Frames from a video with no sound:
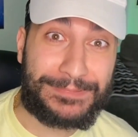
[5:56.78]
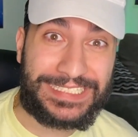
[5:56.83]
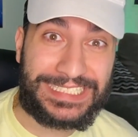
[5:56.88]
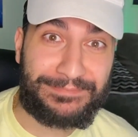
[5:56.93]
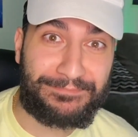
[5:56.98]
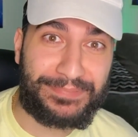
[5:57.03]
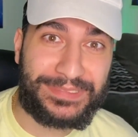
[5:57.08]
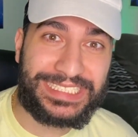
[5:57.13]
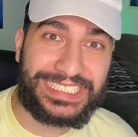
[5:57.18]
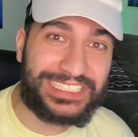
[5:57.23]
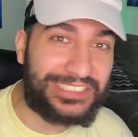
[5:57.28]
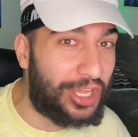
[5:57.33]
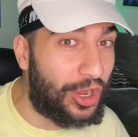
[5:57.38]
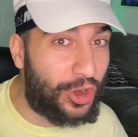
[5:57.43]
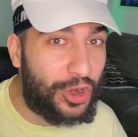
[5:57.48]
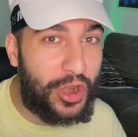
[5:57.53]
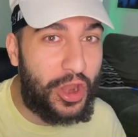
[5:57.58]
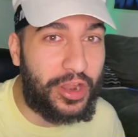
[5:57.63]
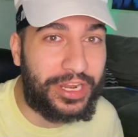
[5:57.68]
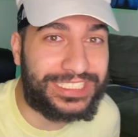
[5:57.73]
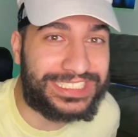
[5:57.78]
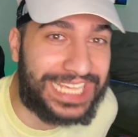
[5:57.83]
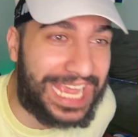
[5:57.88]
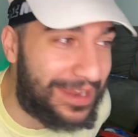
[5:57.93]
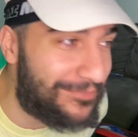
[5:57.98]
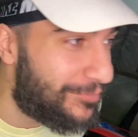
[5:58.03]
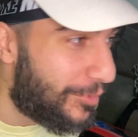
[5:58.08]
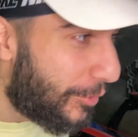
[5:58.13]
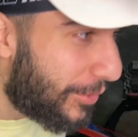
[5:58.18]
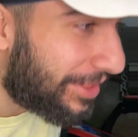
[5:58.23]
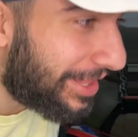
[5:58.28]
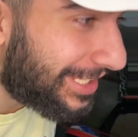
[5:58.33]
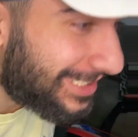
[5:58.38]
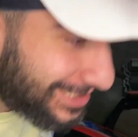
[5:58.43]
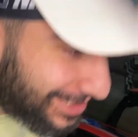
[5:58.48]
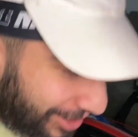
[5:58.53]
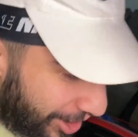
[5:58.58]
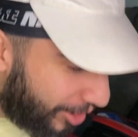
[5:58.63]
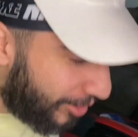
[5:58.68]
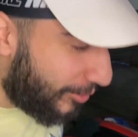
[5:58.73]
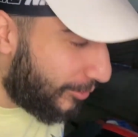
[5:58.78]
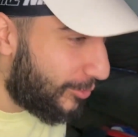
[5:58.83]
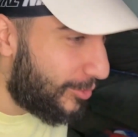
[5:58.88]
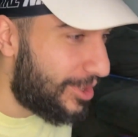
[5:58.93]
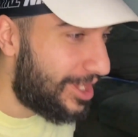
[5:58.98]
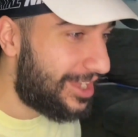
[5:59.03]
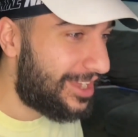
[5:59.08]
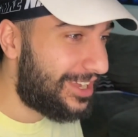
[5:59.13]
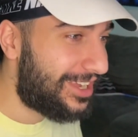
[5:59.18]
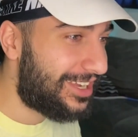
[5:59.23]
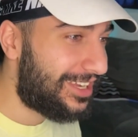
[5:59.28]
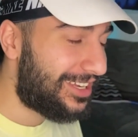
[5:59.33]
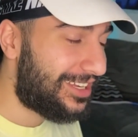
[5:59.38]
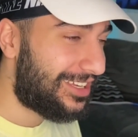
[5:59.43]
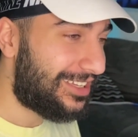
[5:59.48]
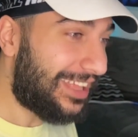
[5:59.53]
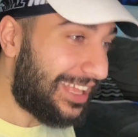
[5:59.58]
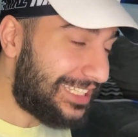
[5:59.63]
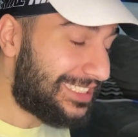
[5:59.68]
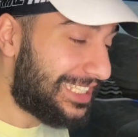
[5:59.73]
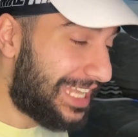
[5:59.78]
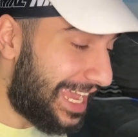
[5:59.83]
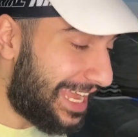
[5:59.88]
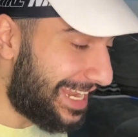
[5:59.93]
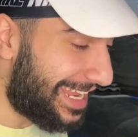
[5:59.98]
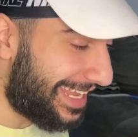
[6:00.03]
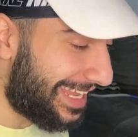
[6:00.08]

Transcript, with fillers: baby. Turn on its head, boy. Let's go. Let's get